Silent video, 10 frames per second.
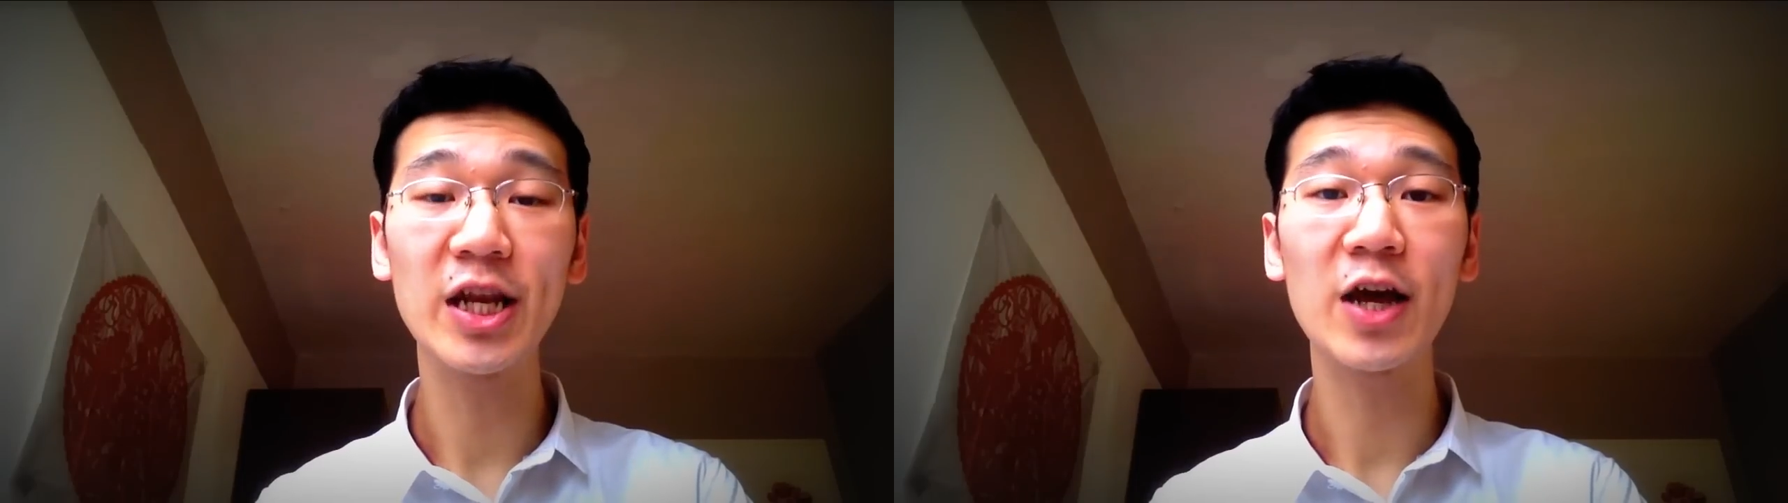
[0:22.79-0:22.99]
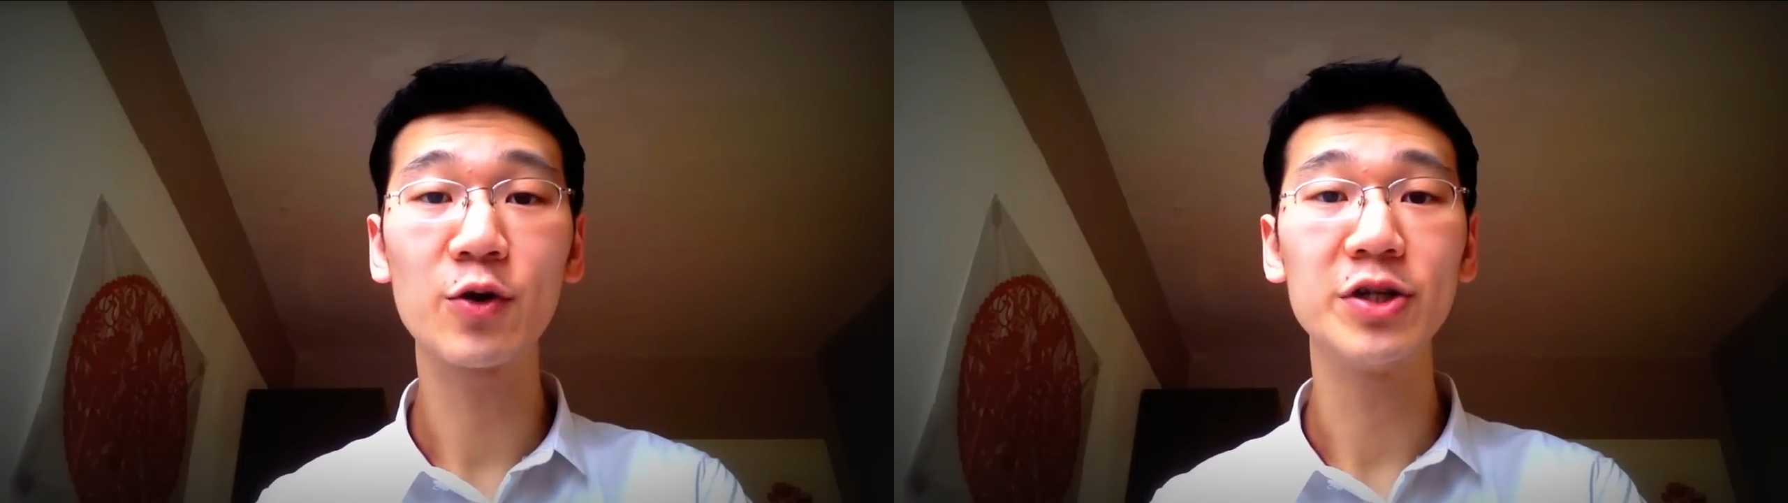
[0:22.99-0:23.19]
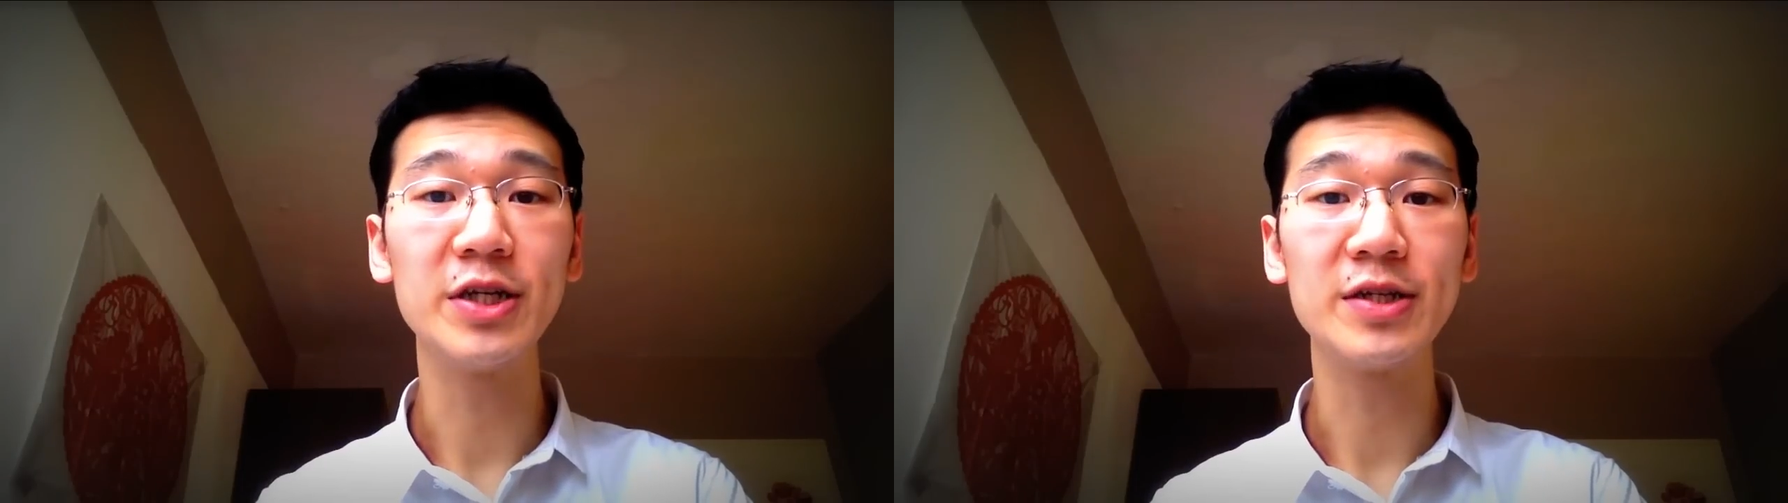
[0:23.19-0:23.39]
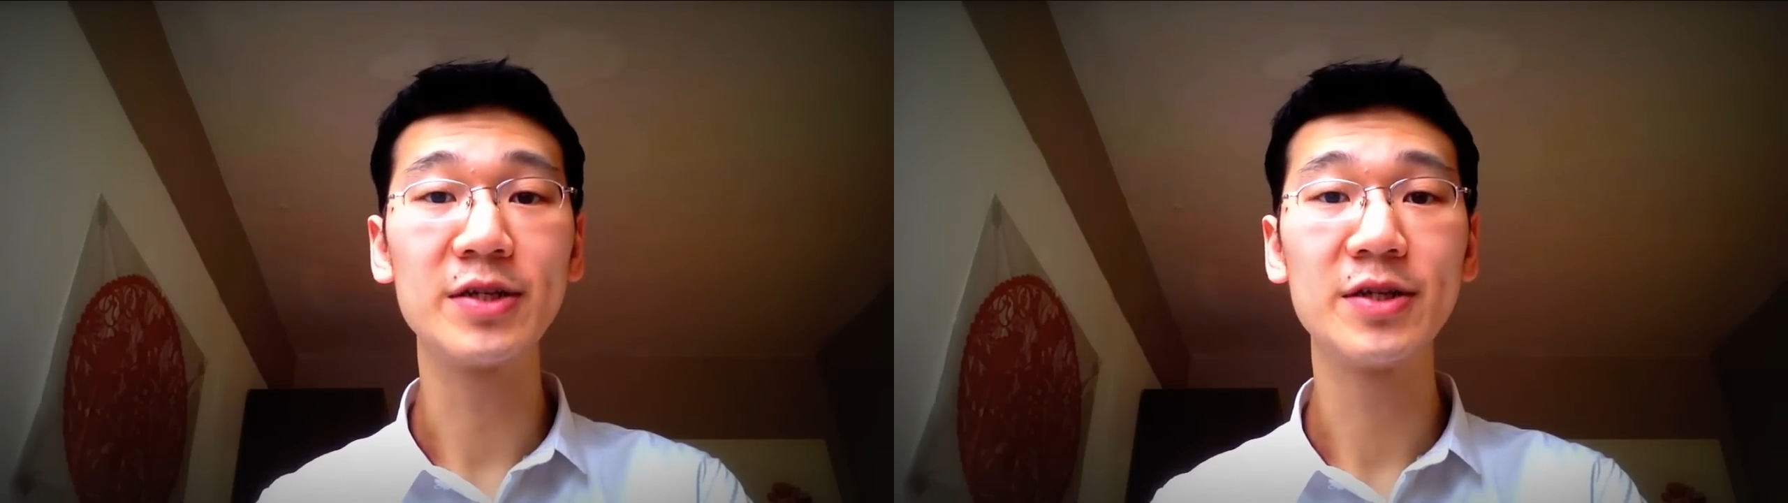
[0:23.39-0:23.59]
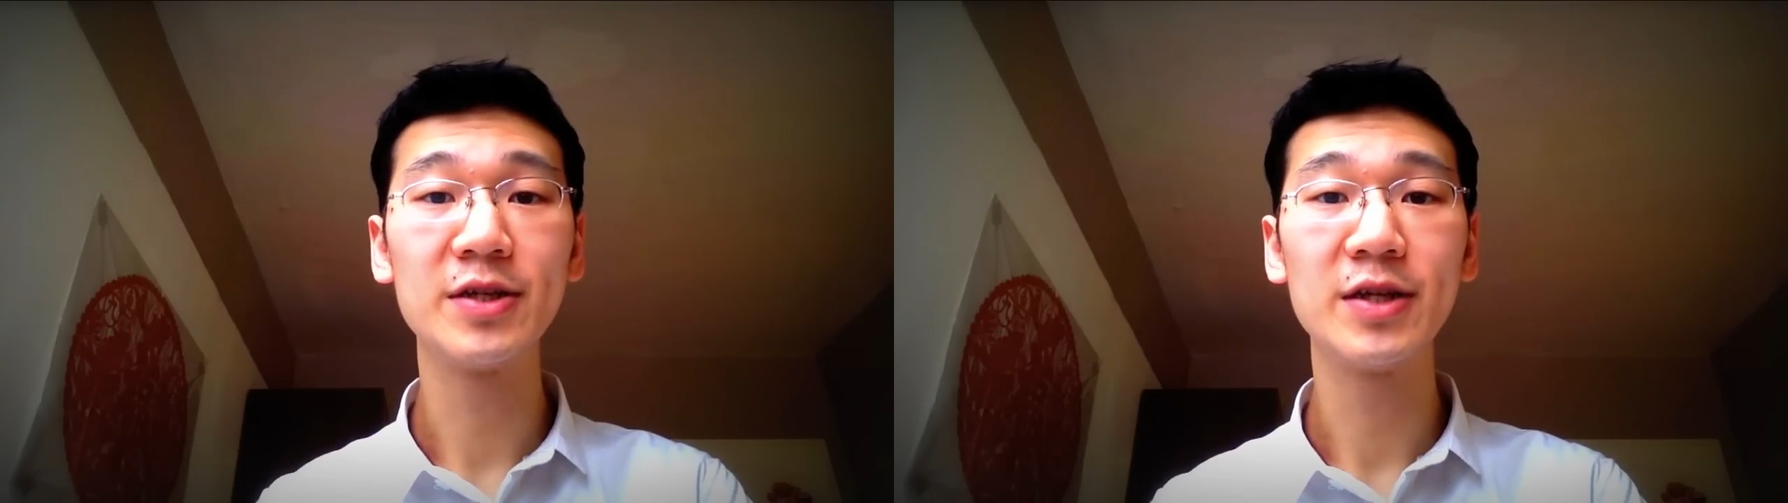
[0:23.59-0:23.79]

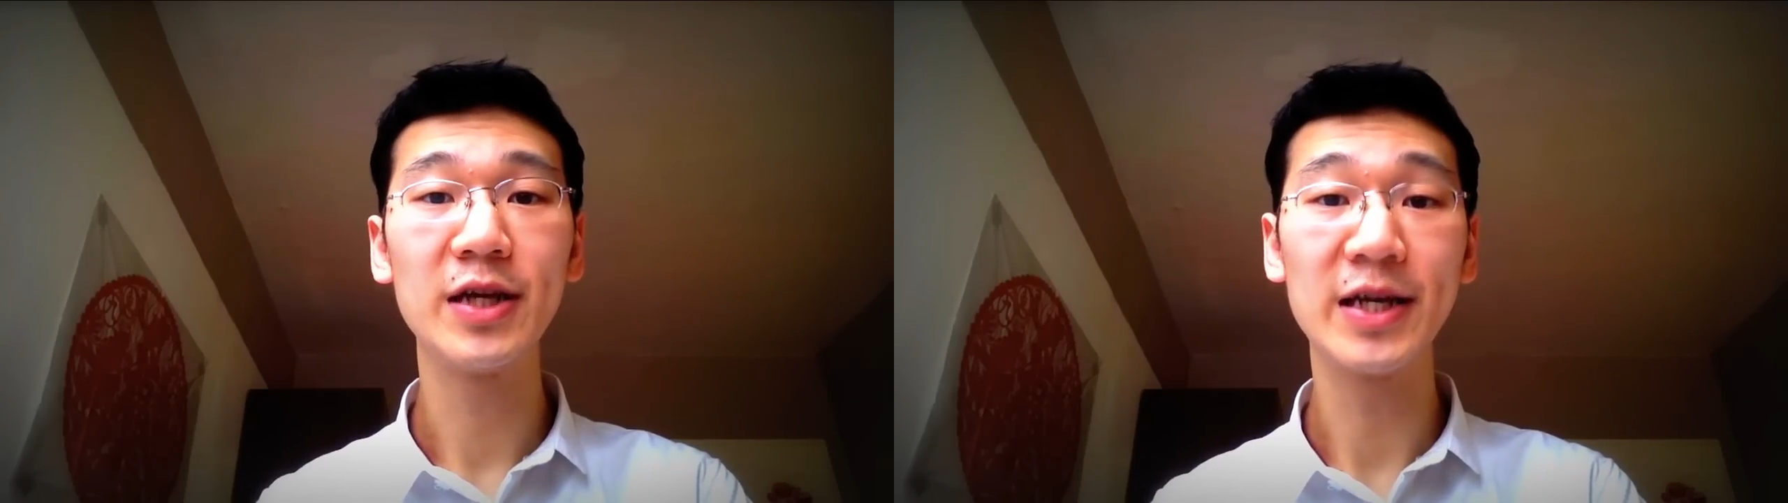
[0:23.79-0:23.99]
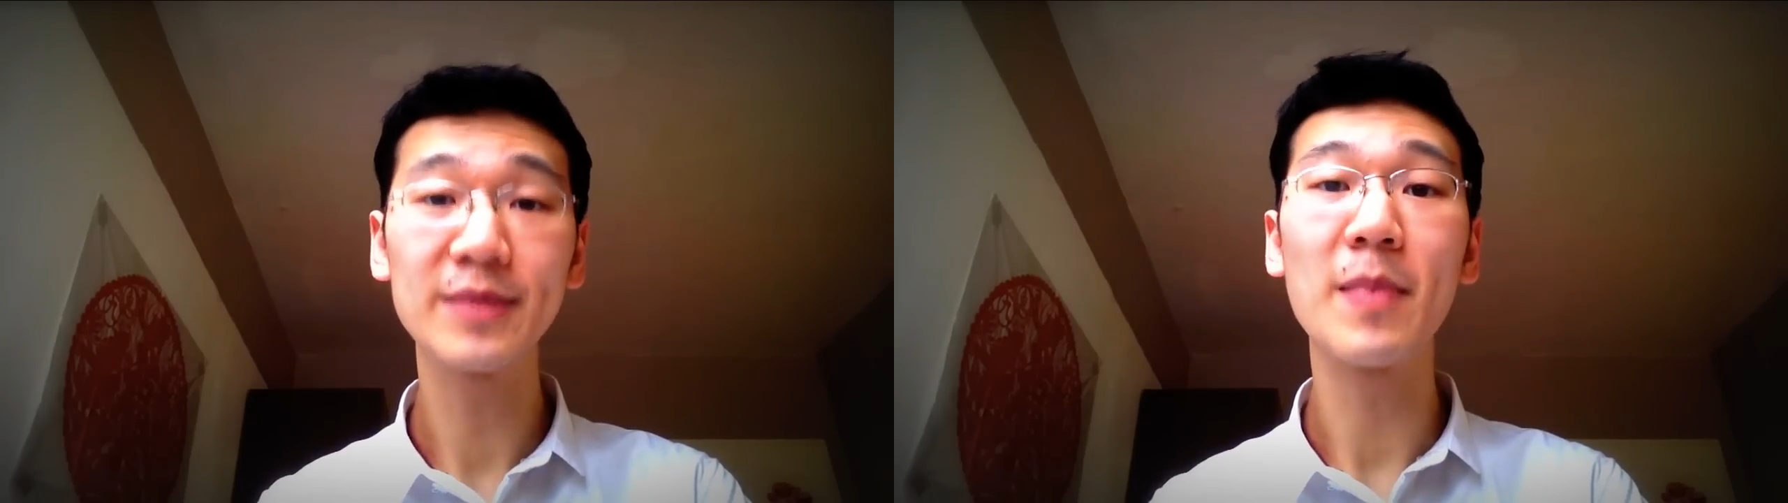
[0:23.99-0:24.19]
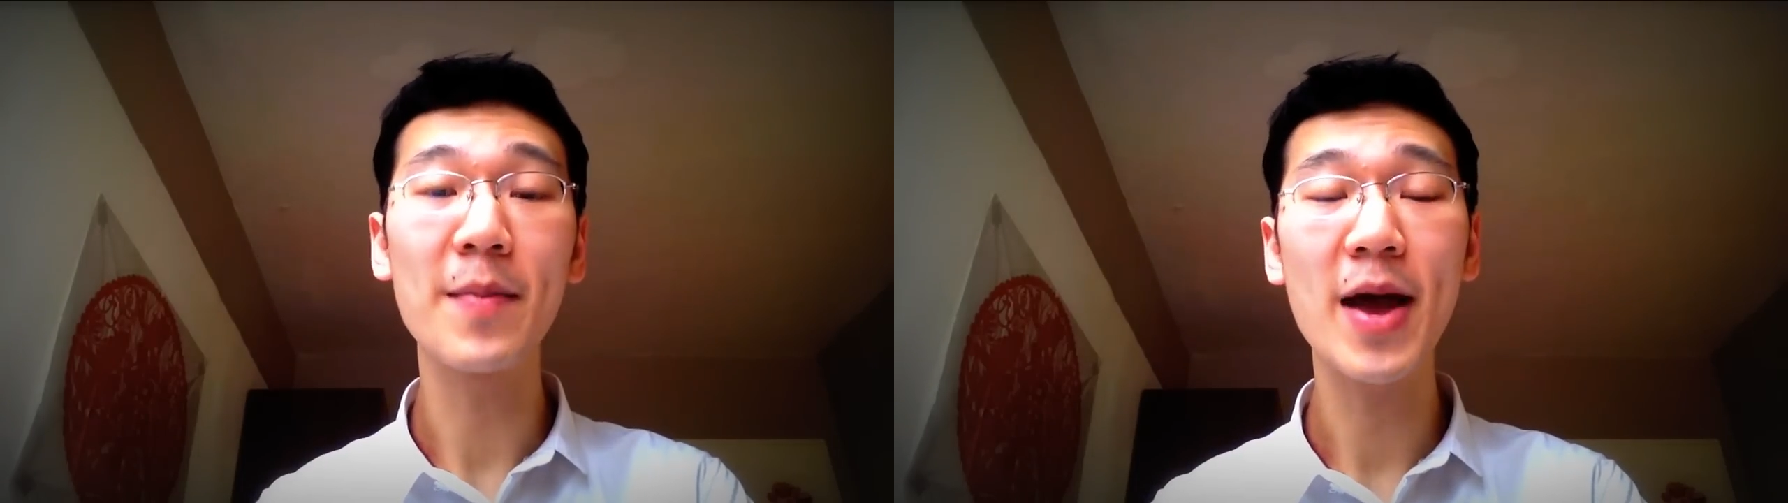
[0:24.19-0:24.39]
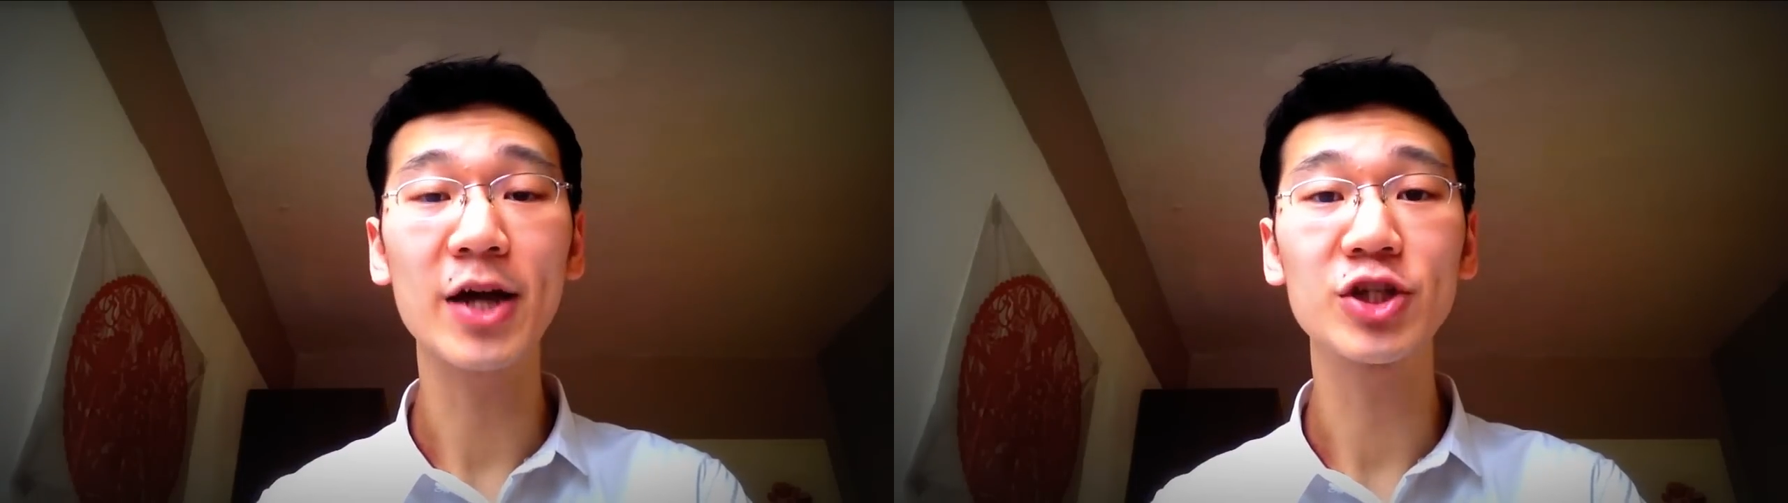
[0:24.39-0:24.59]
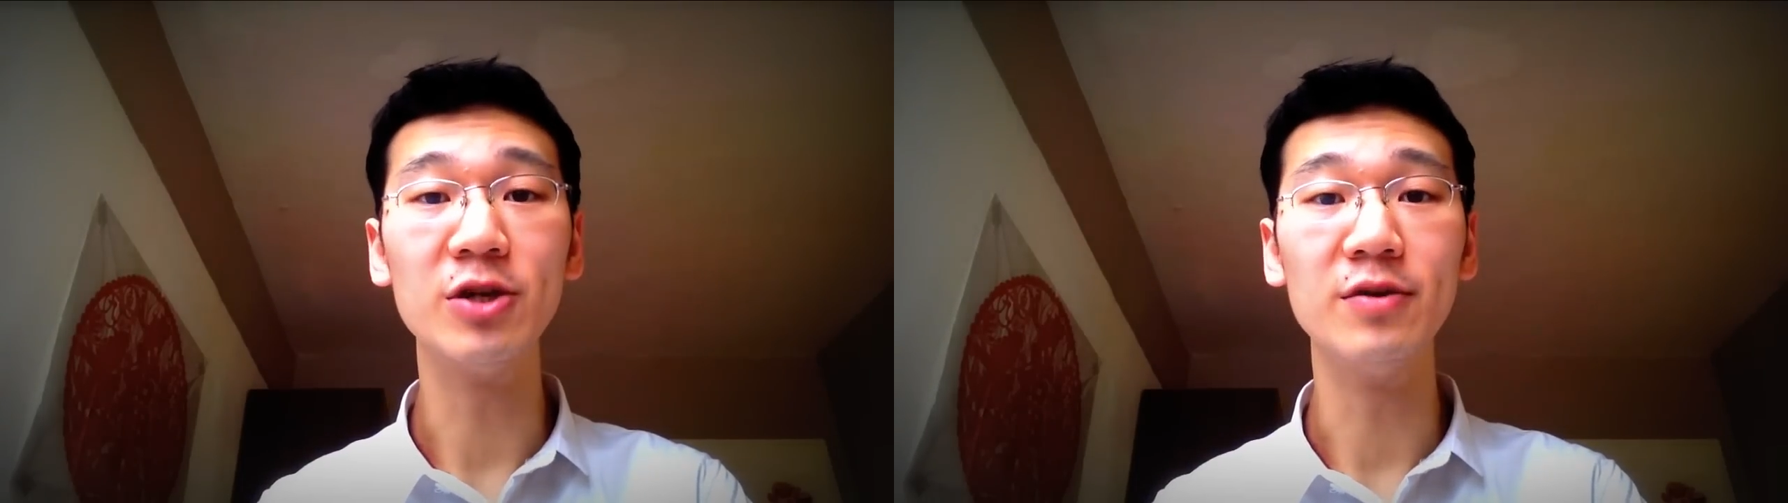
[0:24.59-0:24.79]
languages is my
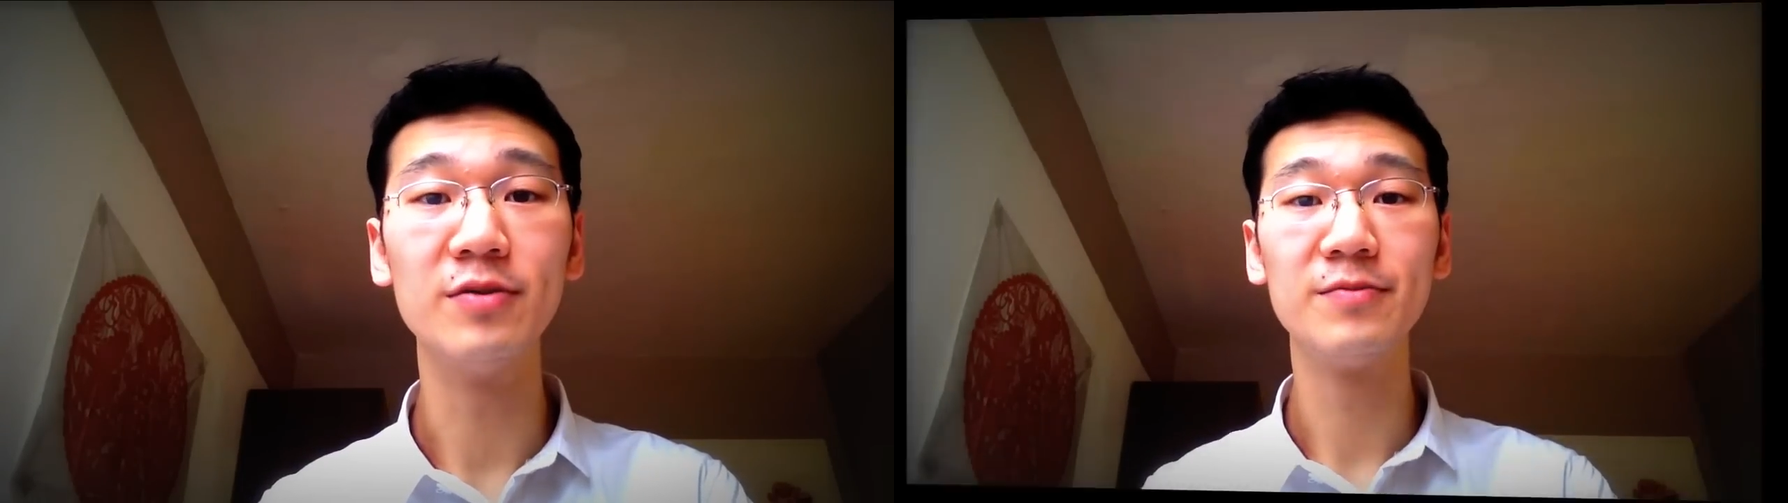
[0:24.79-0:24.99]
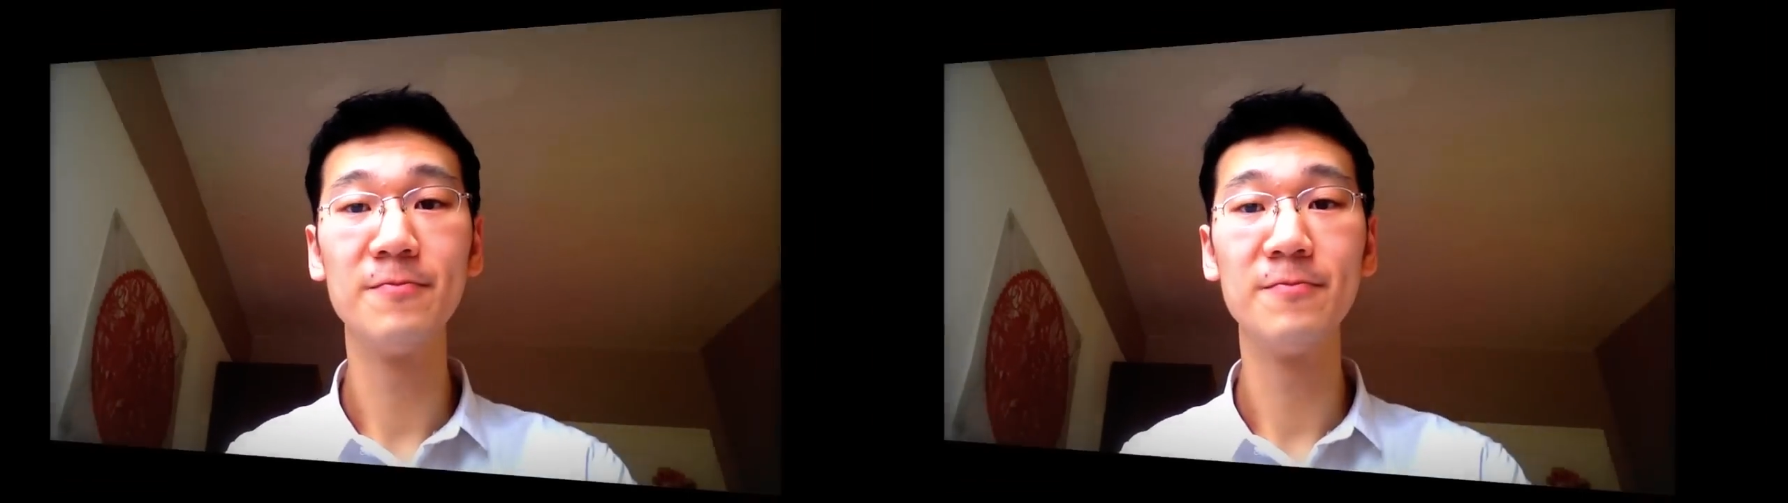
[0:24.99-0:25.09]
passion.